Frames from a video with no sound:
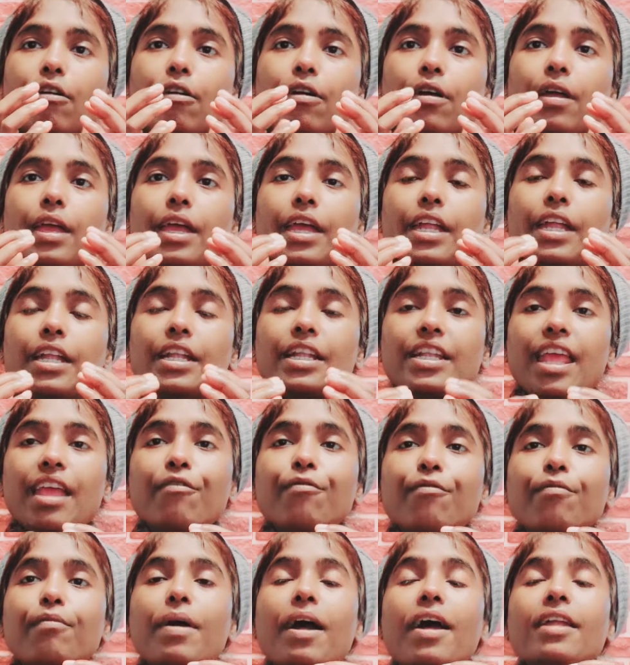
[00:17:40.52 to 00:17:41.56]
It takes
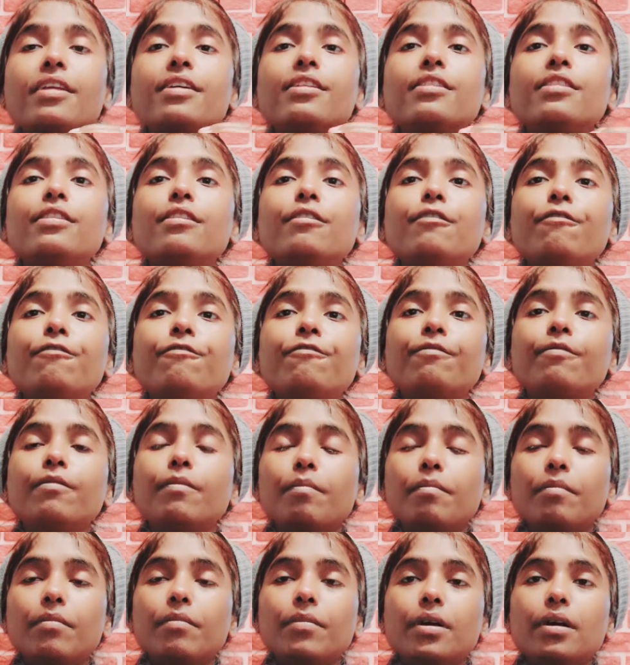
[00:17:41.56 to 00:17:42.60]
another
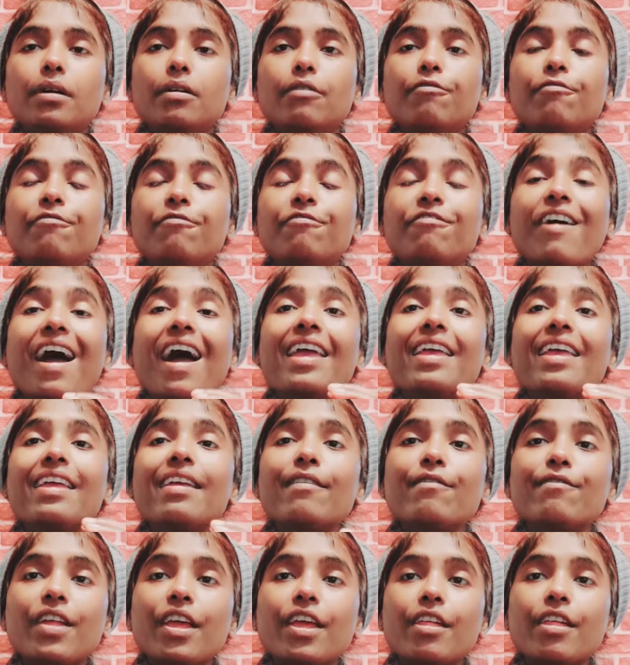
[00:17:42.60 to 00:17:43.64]

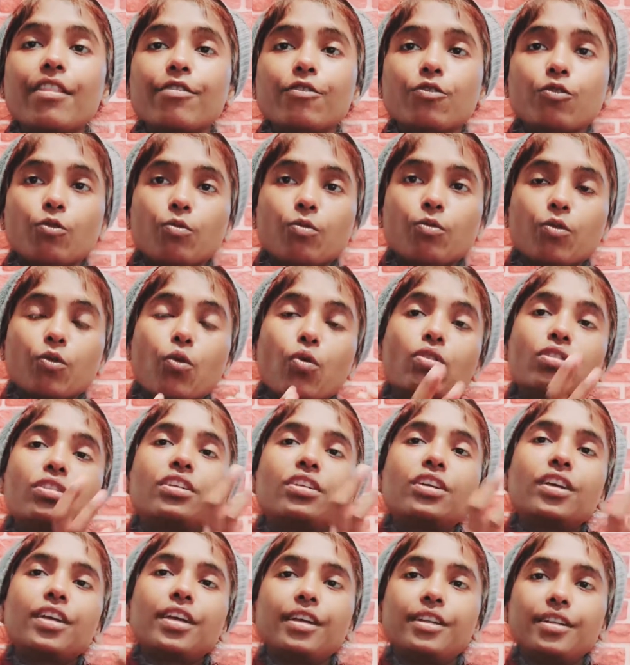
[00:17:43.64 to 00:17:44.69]
5 days to cook
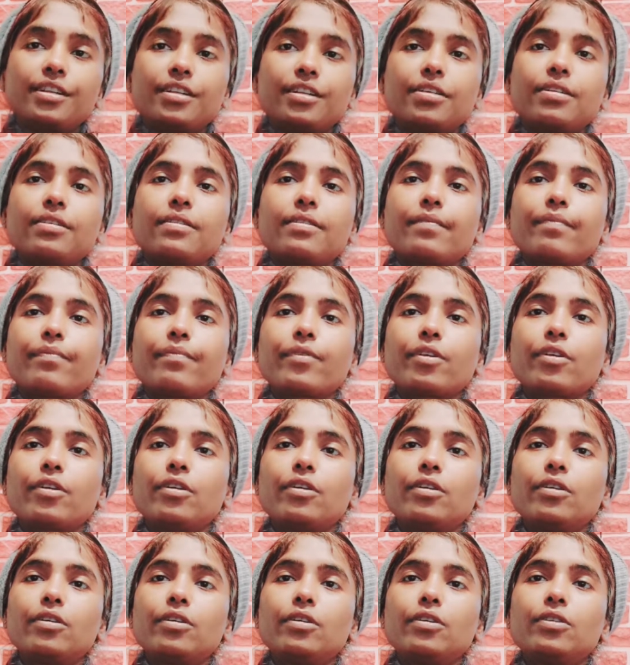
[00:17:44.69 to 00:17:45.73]
it,
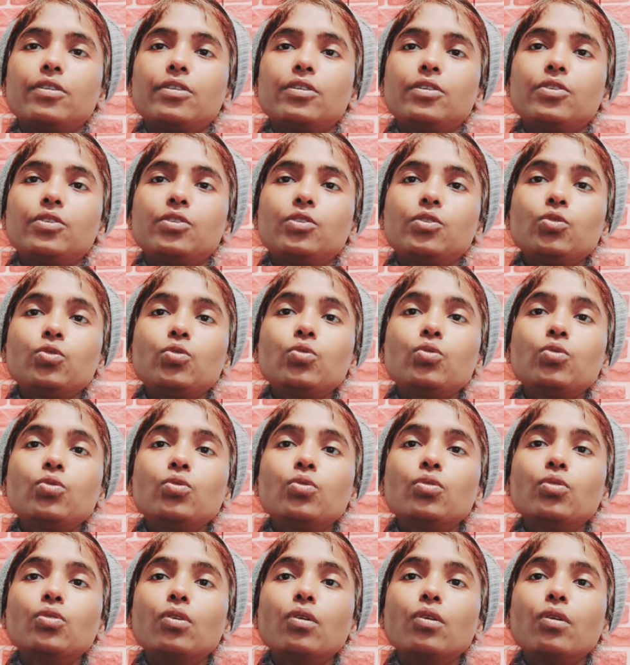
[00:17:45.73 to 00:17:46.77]
to
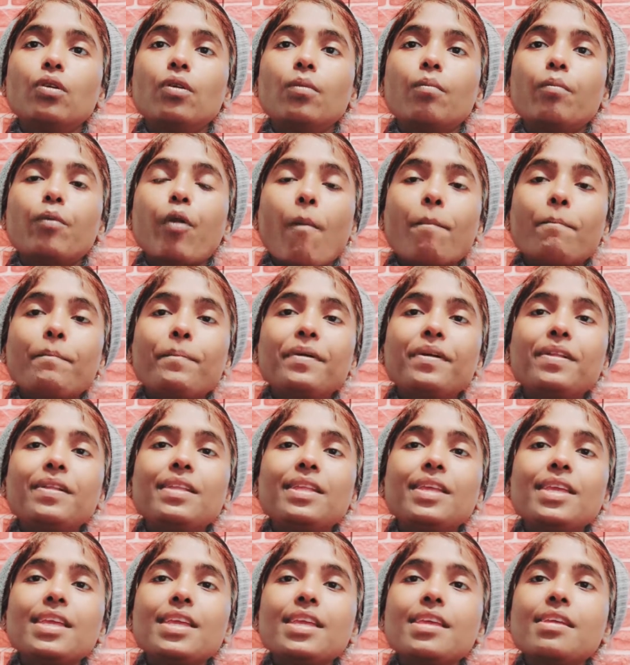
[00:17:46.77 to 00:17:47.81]

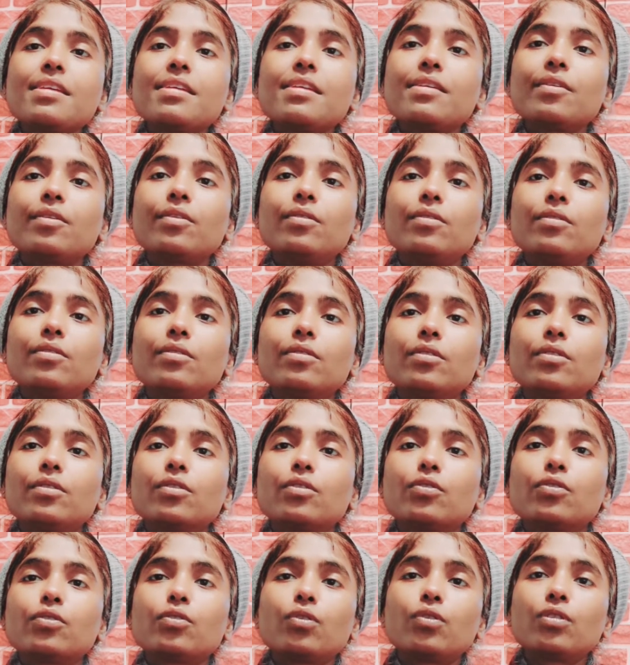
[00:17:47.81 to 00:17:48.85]
properly,
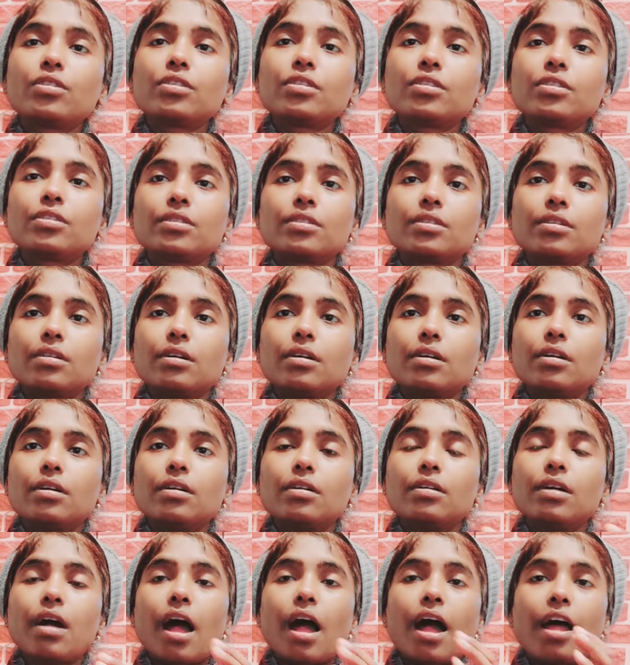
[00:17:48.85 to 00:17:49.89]
cooked,
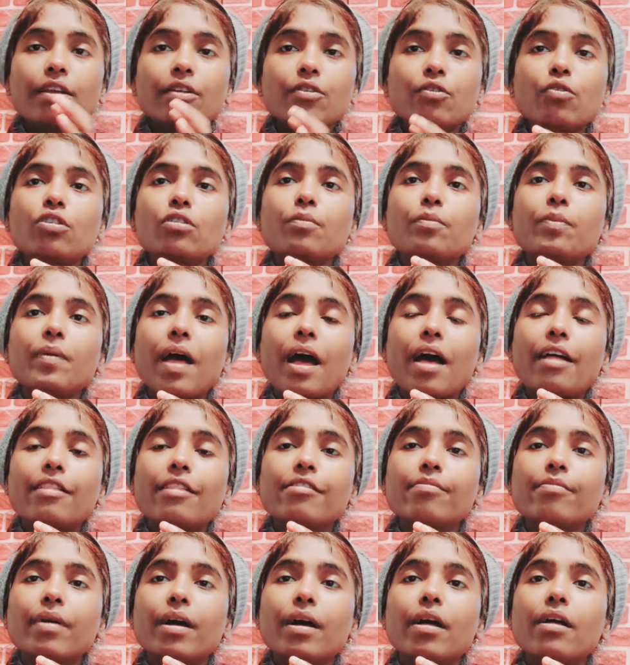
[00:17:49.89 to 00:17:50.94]
uncooked
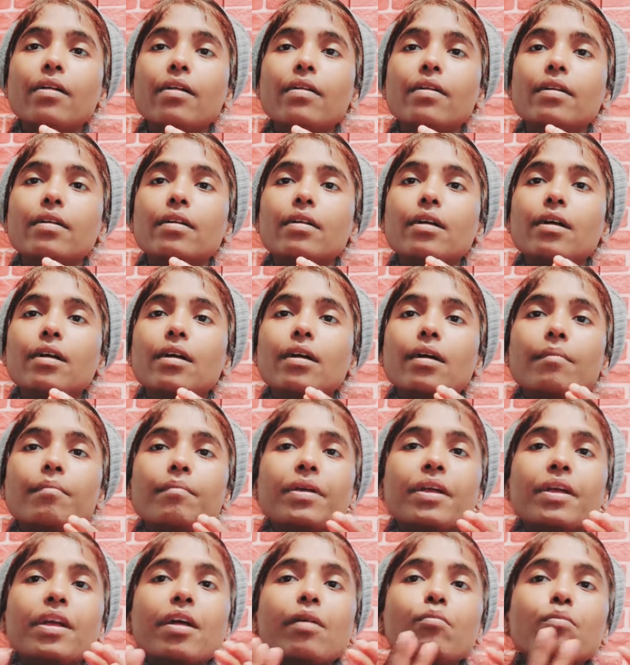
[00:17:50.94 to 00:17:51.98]
plasma
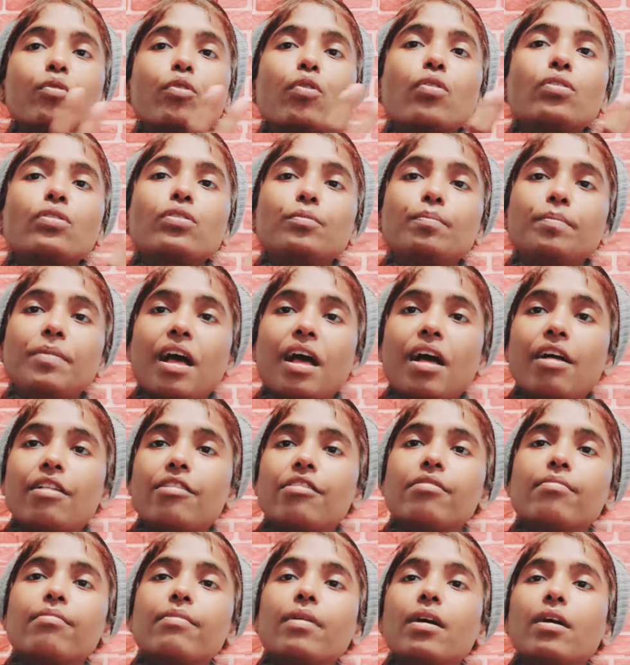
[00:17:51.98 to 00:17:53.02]
become cooked
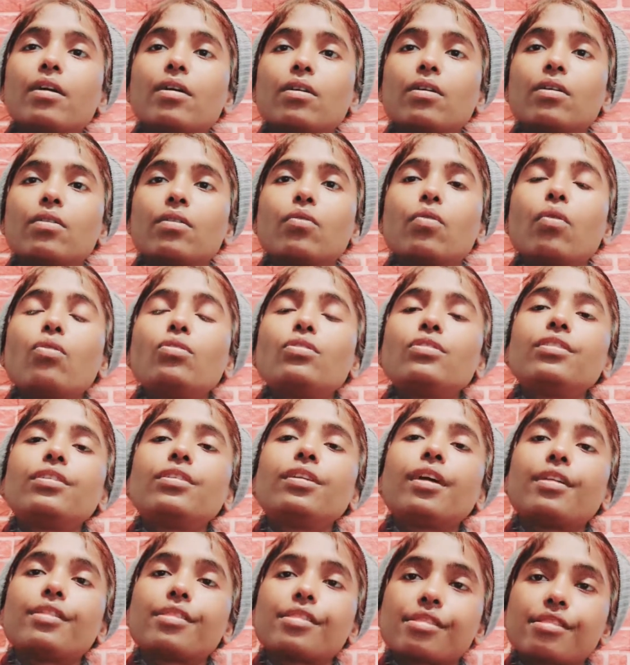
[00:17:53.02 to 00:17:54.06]
plasma, cooked
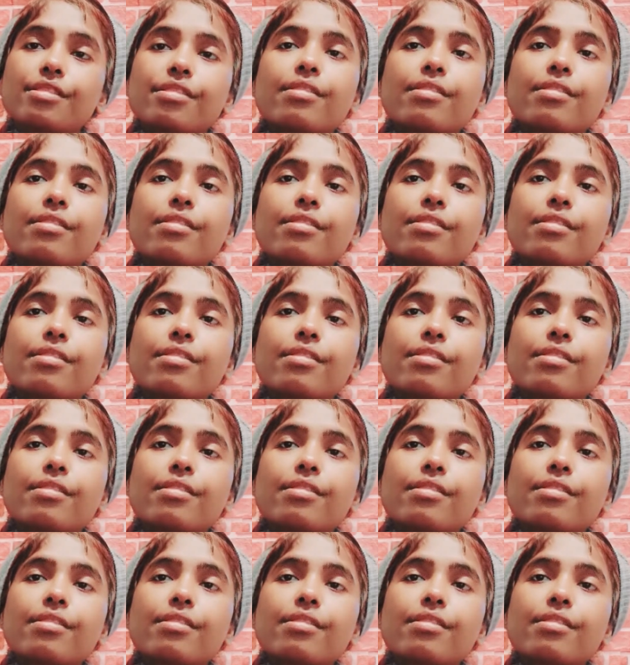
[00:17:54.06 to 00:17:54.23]
ras.